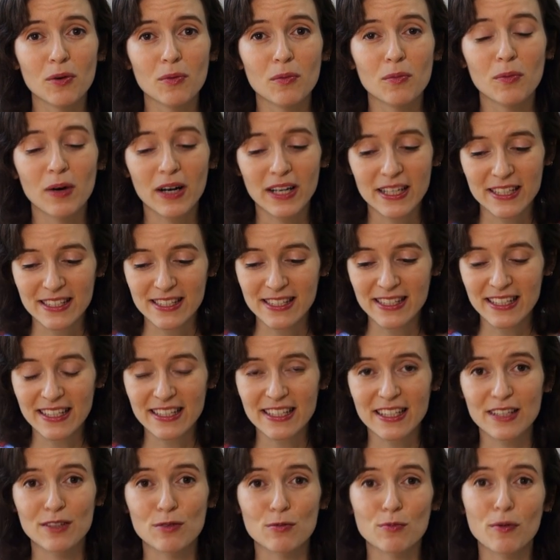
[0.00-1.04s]
what is
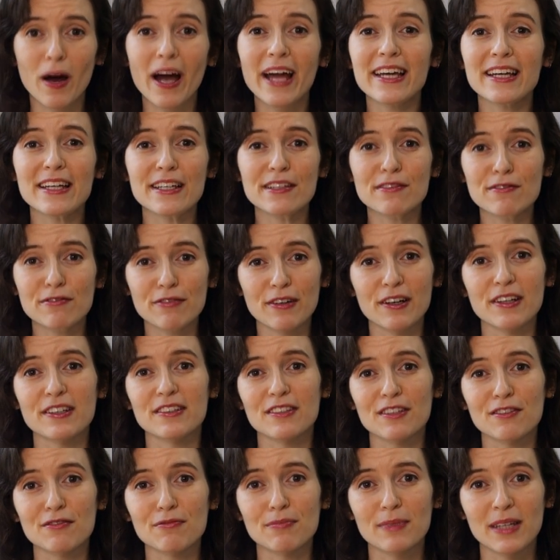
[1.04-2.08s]
needed right in
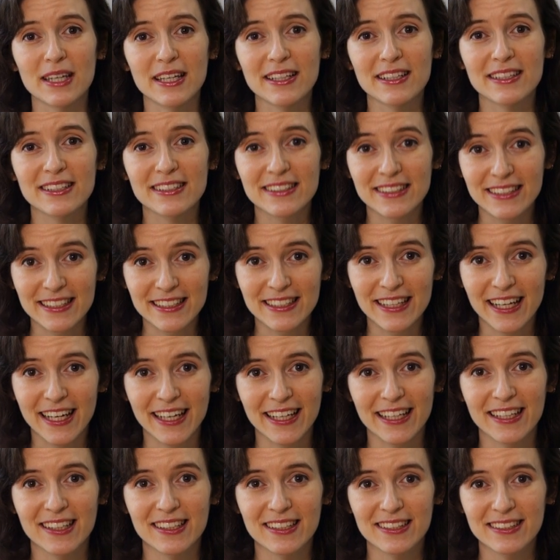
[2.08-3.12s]
front of me today.
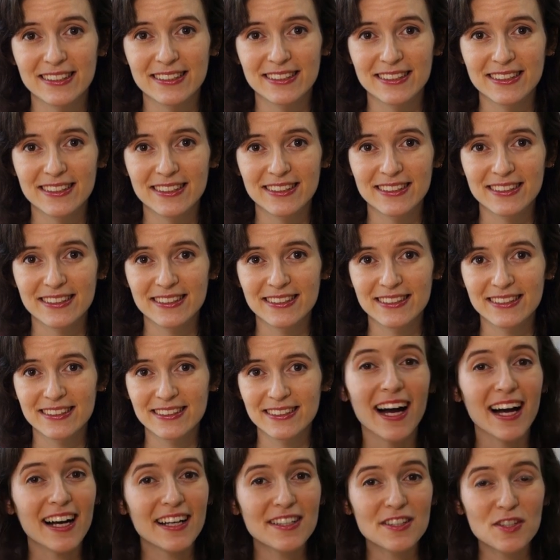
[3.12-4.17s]

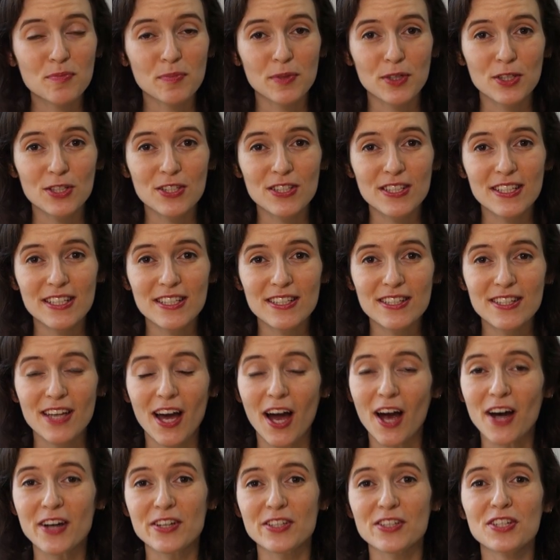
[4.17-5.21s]
God's mercies
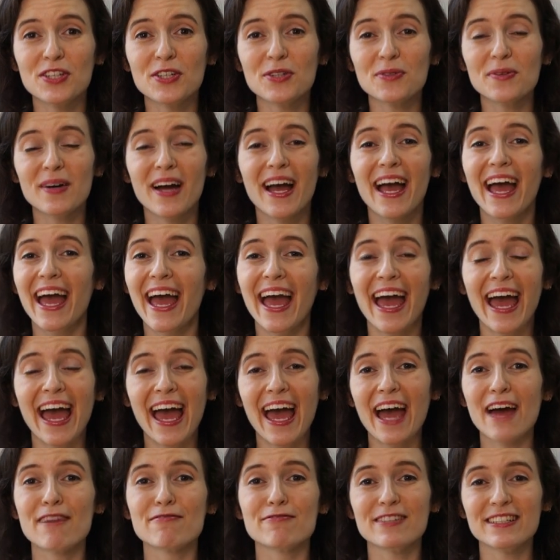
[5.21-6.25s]
are new
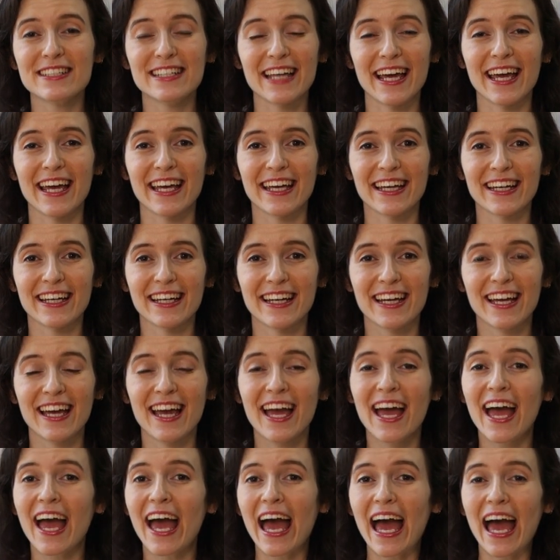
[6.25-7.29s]
every day.
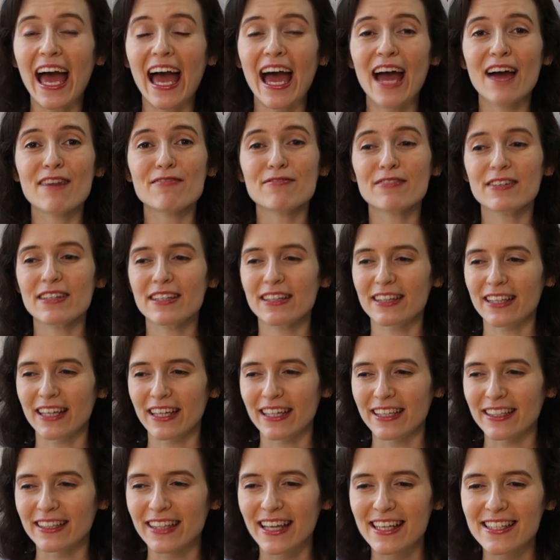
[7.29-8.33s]

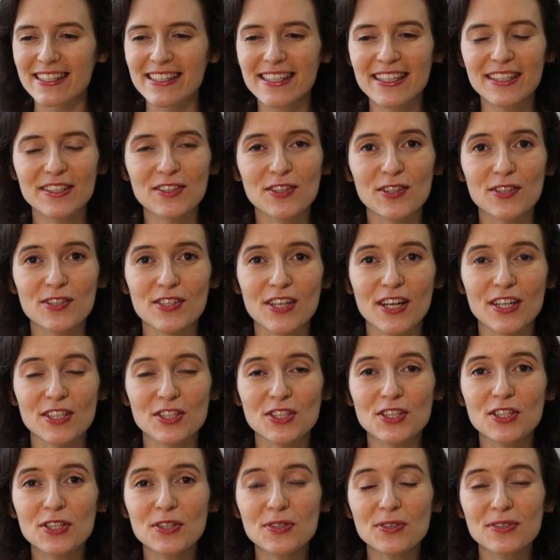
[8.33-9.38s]
Everything that signals a
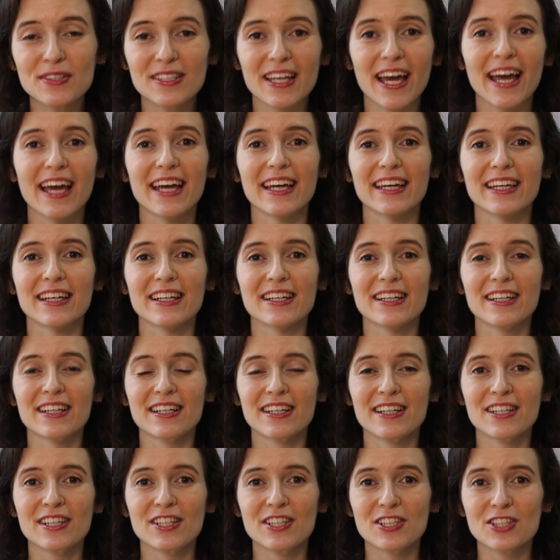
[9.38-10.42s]
new day
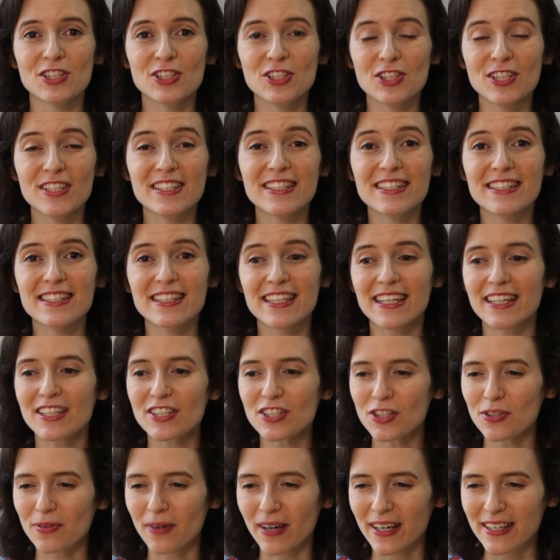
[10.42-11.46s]
should sing
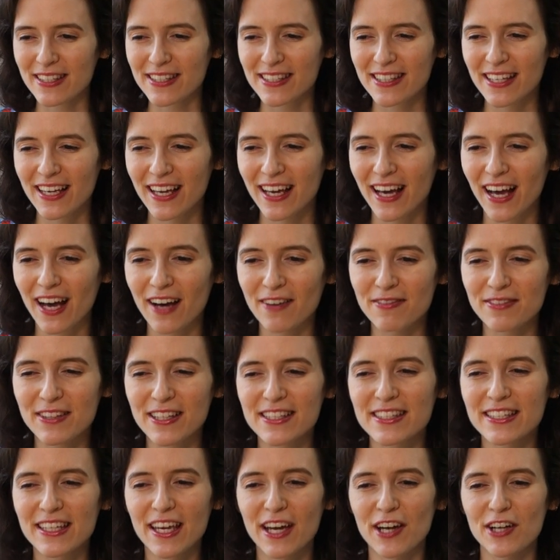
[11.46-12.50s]
to us of
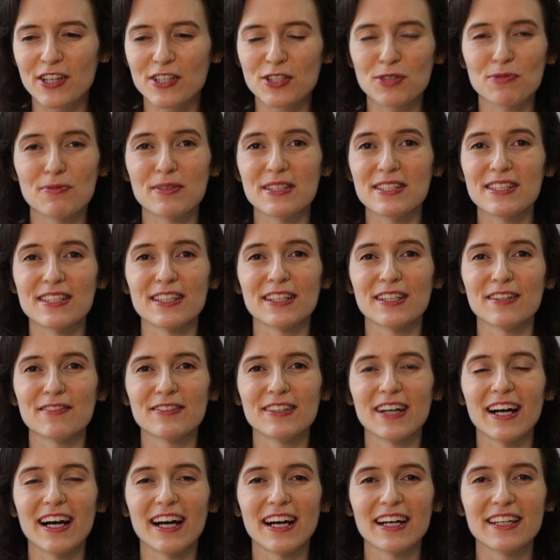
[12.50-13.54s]
this characteristic of
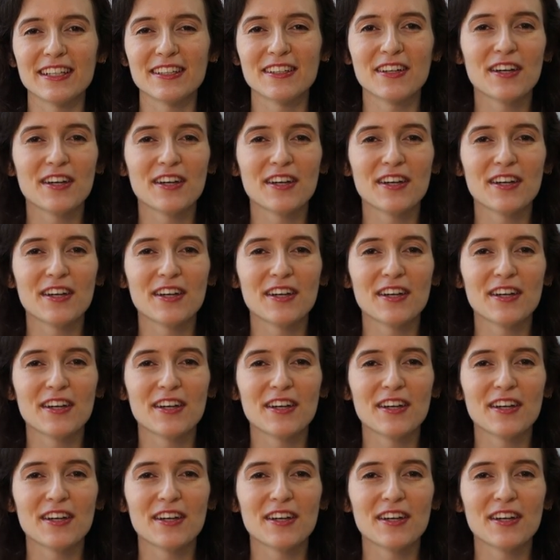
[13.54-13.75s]
God.